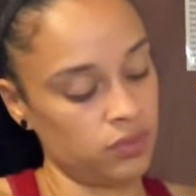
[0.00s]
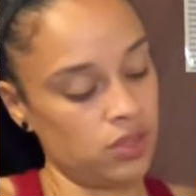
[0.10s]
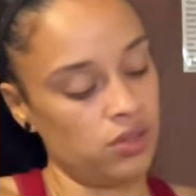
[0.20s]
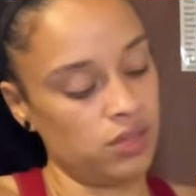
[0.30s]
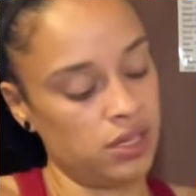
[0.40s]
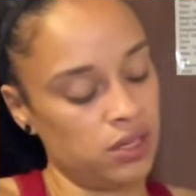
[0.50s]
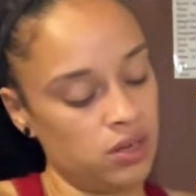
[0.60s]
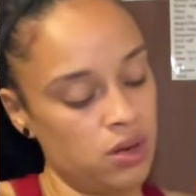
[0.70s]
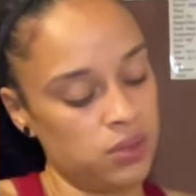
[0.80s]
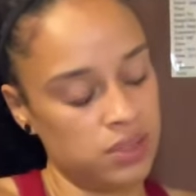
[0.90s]
you're like,
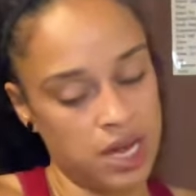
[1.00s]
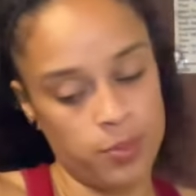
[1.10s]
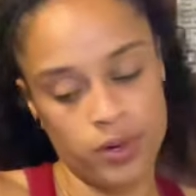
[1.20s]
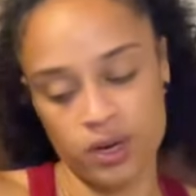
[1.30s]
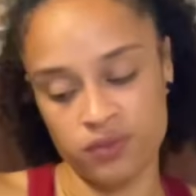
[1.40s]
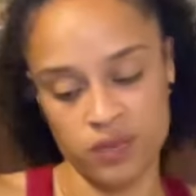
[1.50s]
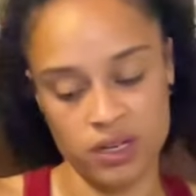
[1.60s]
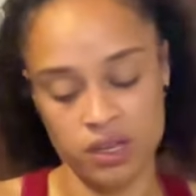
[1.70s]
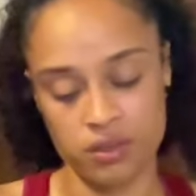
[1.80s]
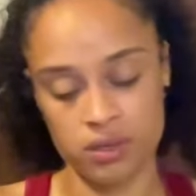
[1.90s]
no, it's not perfect.
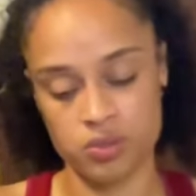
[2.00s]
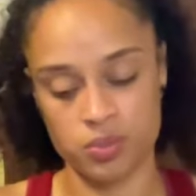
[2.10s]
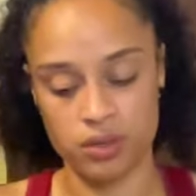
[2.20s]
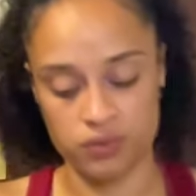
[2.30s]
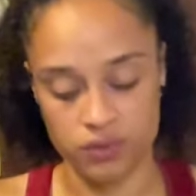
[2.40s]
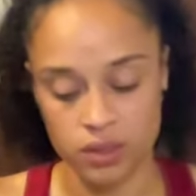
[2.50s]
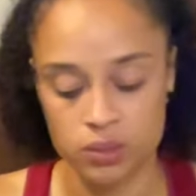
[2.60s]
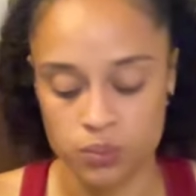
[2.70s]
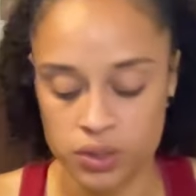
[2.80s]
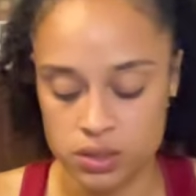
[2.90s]
Nothing is
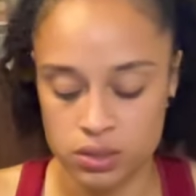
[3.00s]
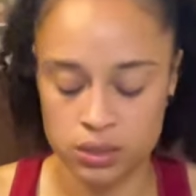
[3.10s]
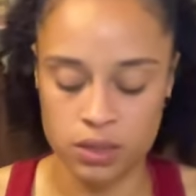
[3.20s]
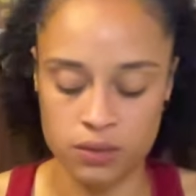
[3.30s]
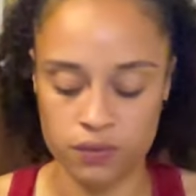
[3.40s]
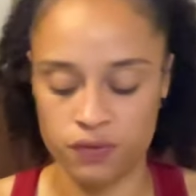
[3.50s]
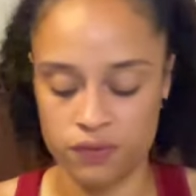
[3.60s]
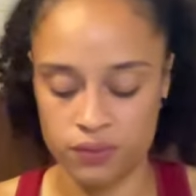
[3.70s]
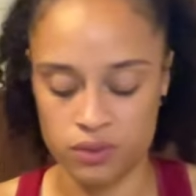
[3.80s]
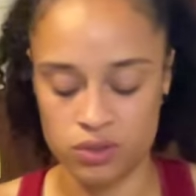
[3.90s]
perfect. What is this Ten of
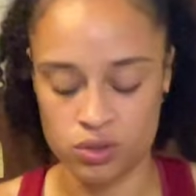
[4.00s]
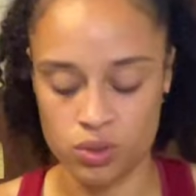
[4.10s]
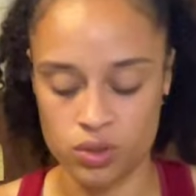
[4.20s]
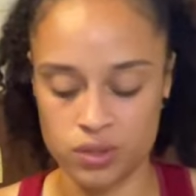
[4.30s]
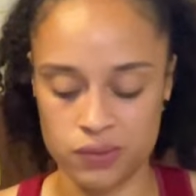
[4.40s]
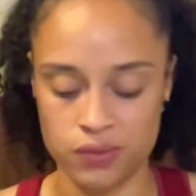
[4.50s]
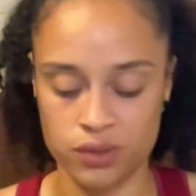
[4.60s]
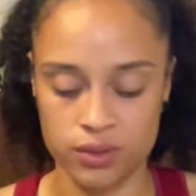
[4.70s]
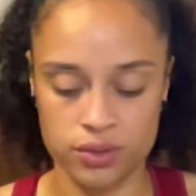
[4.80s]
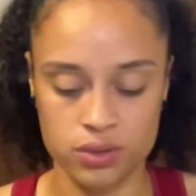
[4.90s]
Swords in
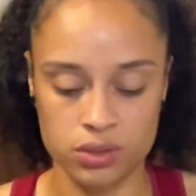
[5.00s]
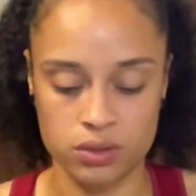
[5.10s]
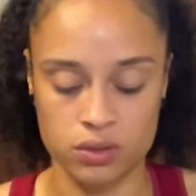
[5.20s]
reverse?